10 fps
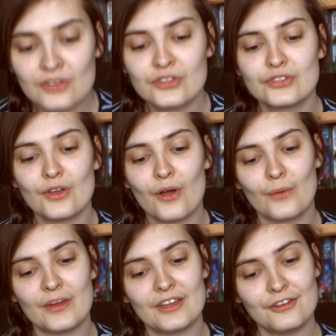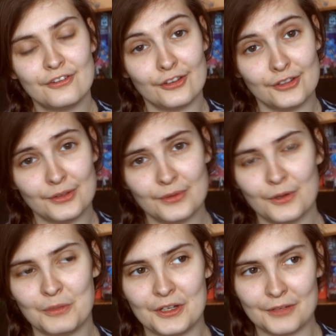So if you
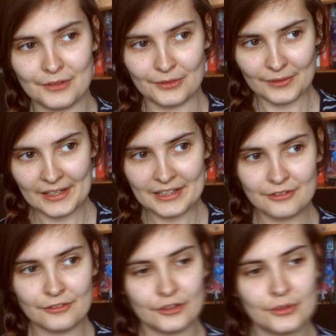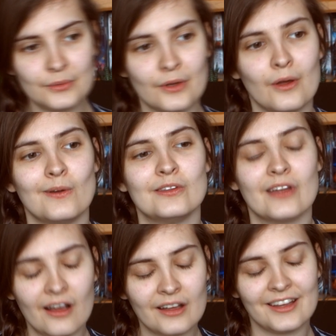know me in real life, you know
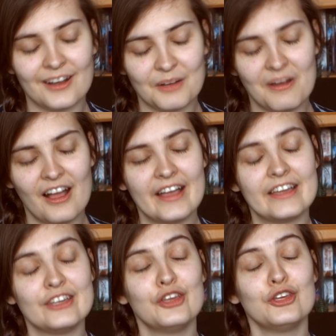that I am a